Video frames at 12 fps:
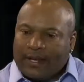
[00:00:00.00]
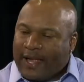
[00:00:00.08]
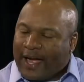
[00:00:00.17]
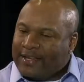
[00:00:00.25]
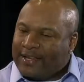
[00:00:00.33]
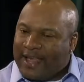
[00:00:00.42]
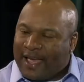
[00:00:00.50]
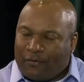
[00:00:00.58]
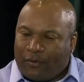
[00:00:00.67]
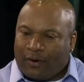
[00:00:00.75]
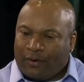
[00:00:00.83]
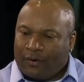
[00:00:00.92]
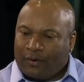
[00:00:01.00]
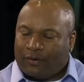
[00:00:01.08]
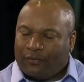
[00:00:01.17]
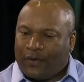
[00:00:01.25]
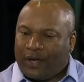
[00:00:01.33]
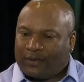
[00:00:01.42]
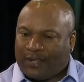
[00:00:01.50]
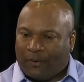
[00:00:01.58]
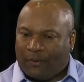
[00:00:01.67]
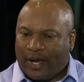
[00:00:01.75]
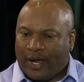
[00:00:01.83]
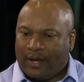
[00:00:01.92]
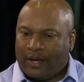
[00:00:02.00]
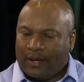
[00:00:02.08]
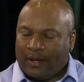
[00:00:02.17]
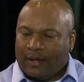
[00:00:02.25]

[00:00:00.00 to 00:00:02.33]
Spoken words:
I never felt that way.